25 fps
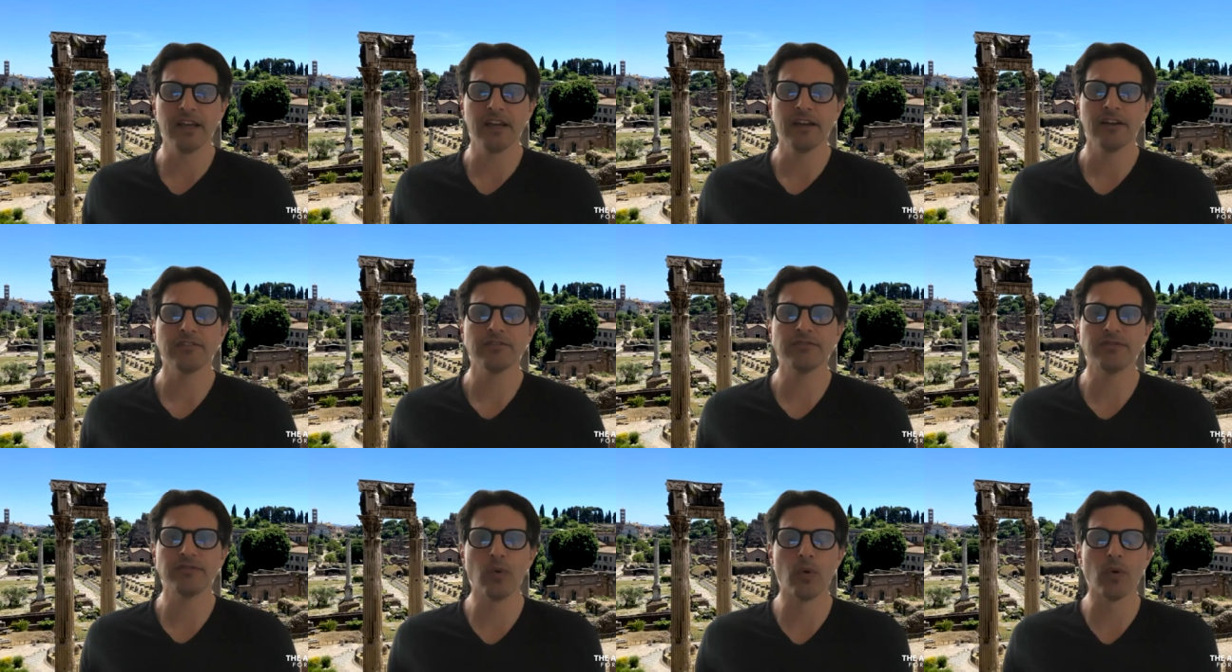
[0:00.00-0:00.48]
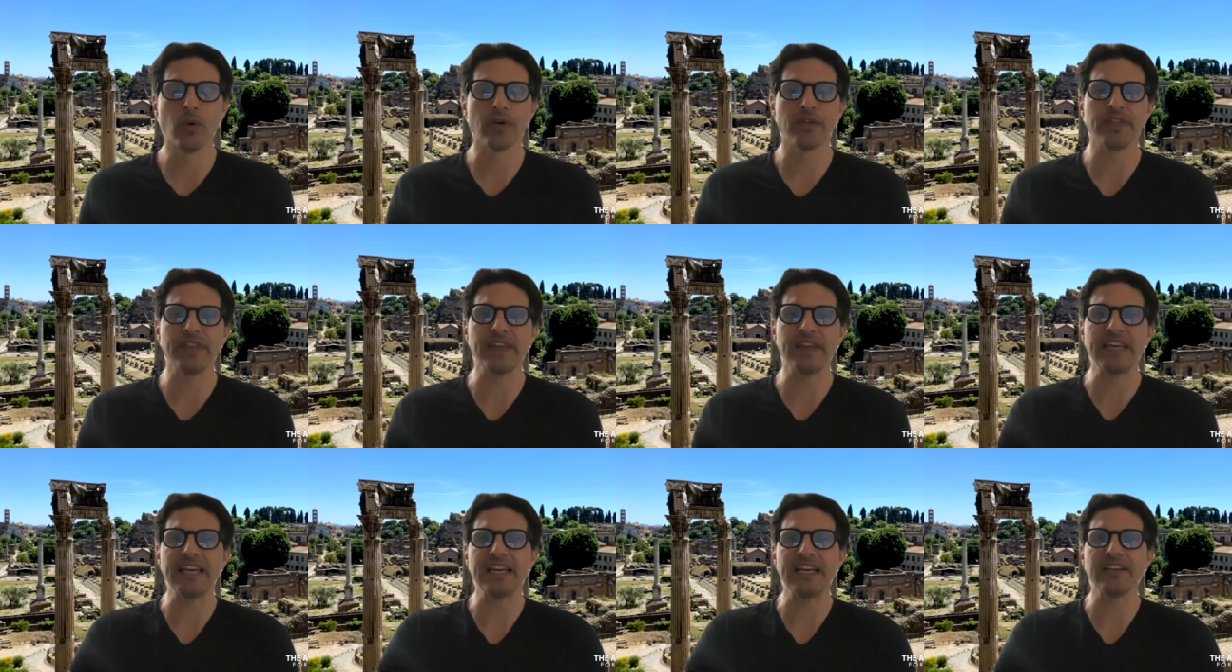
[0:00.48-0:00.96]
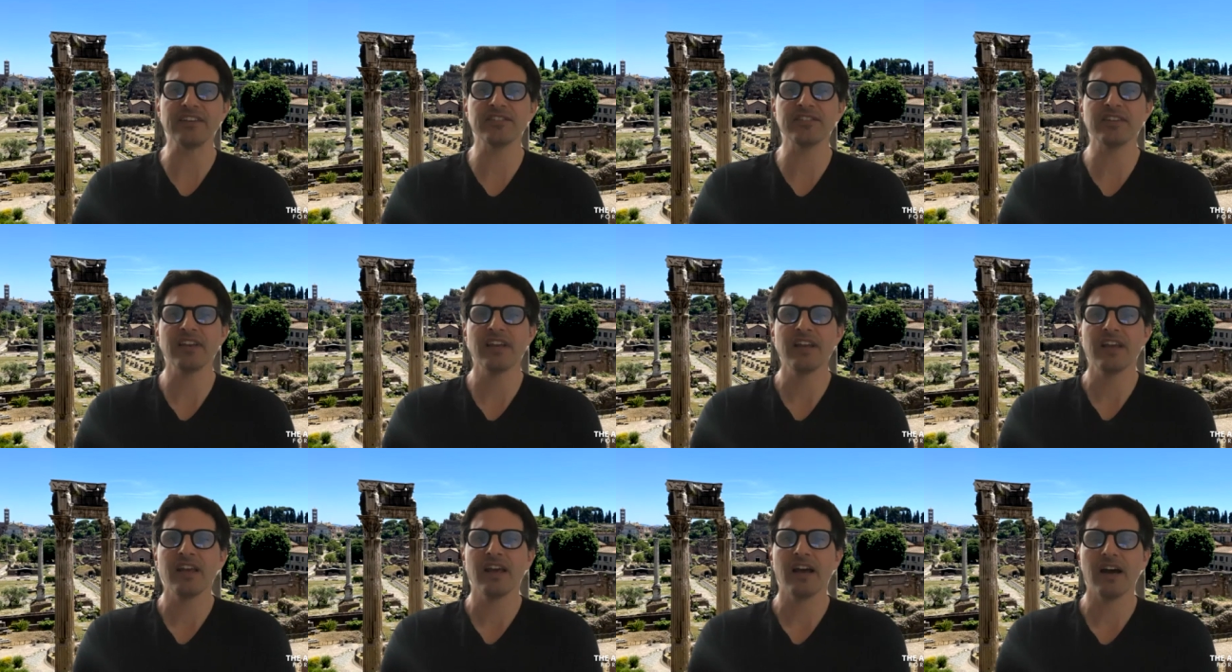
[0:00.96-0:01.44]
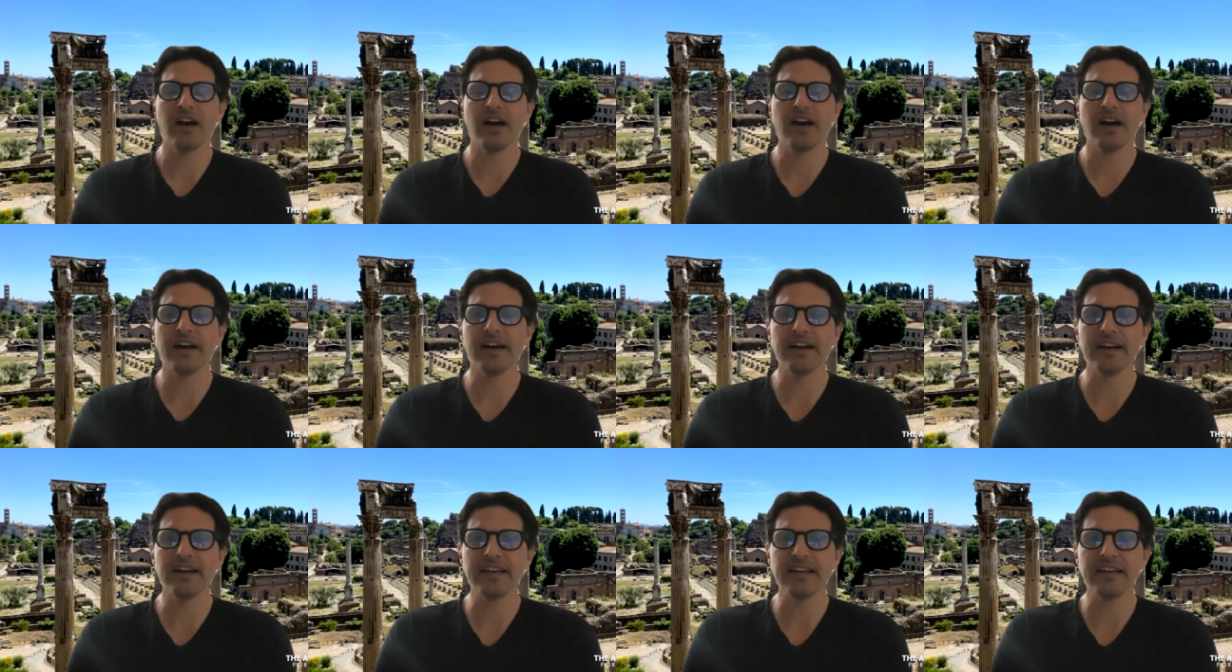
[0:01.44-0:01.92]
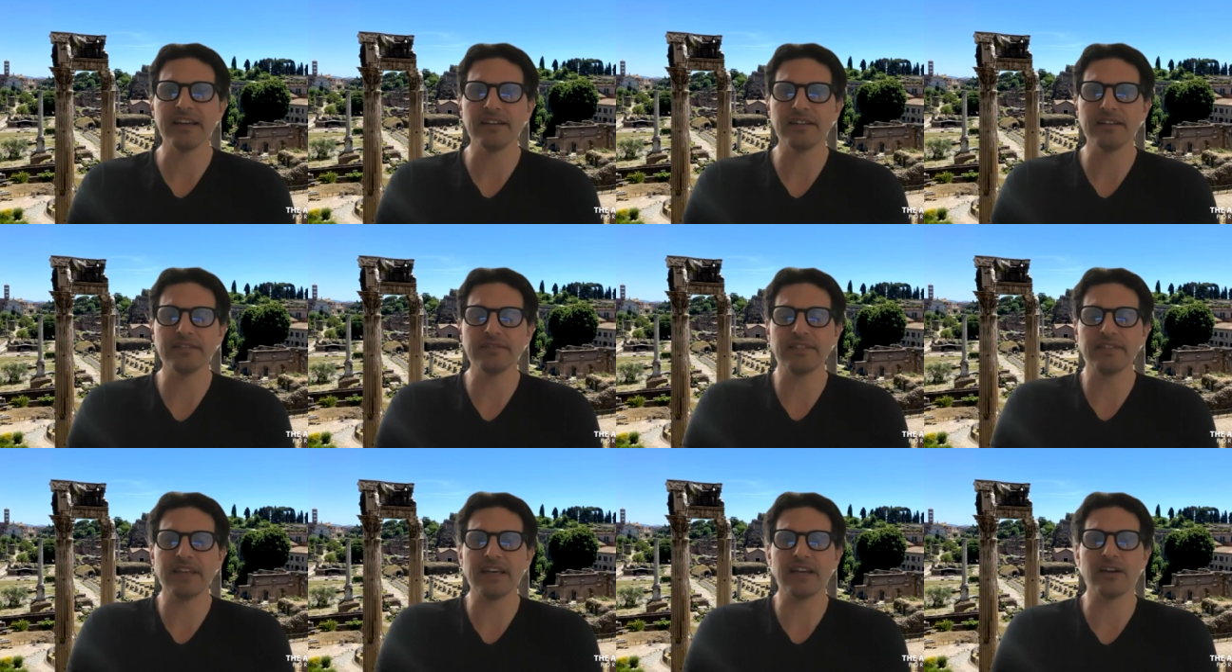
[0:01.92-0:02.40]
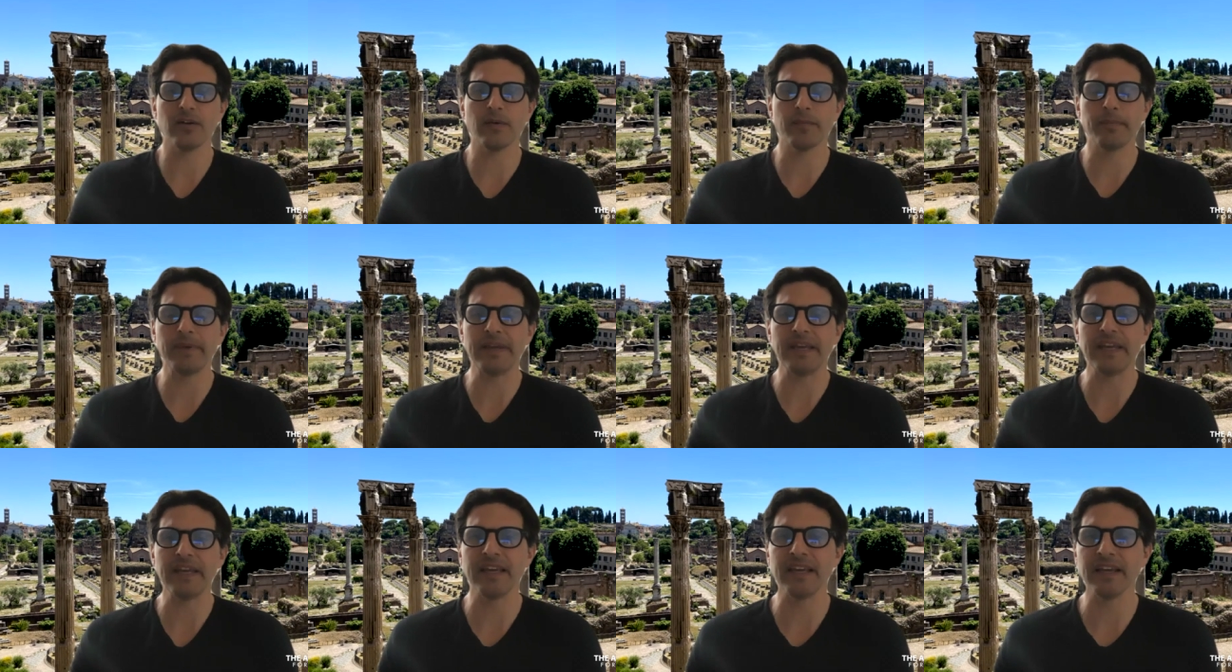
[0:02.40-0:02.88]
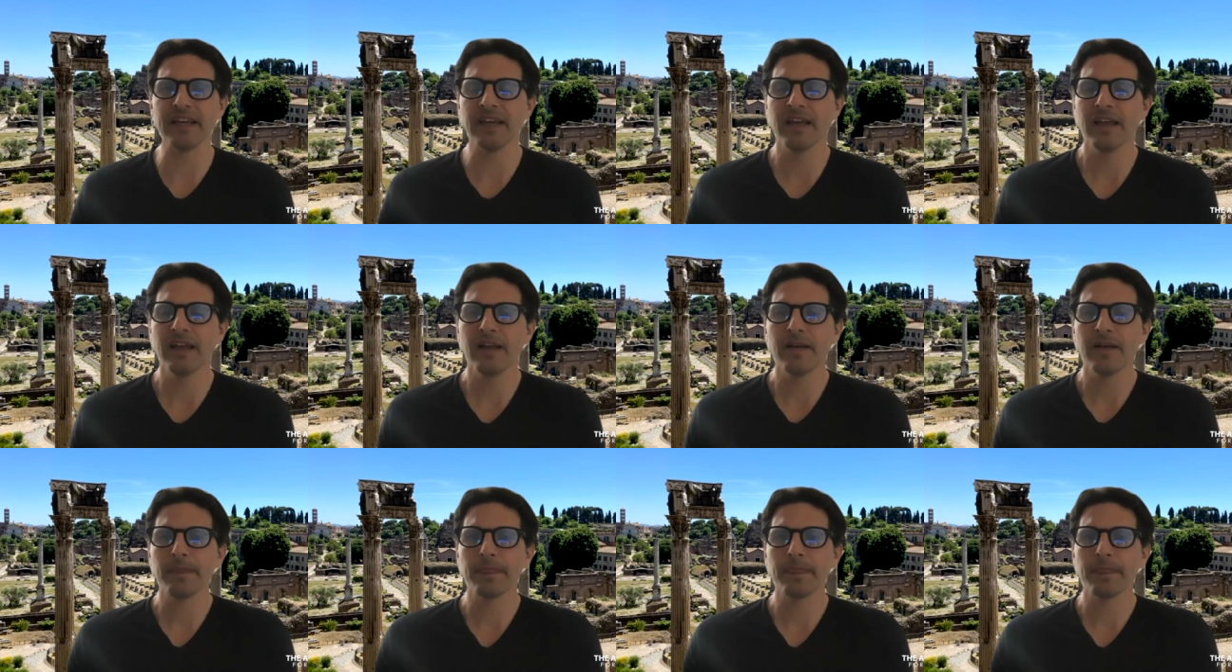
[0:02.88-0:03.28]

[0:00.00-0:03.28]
for things that are being